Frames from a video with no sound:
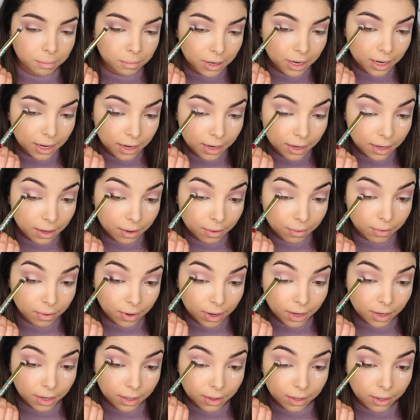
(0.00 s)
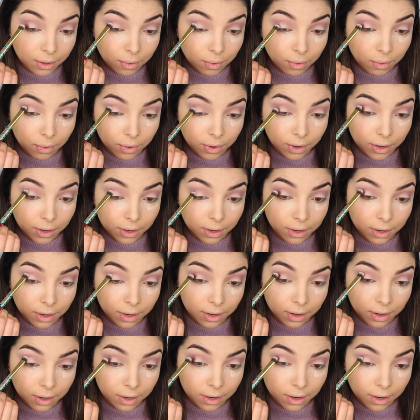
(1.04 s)
apply it right in the corner
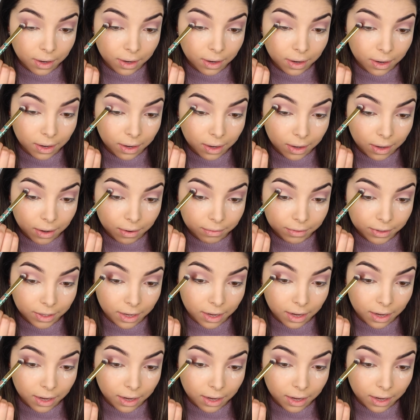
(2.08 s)
of the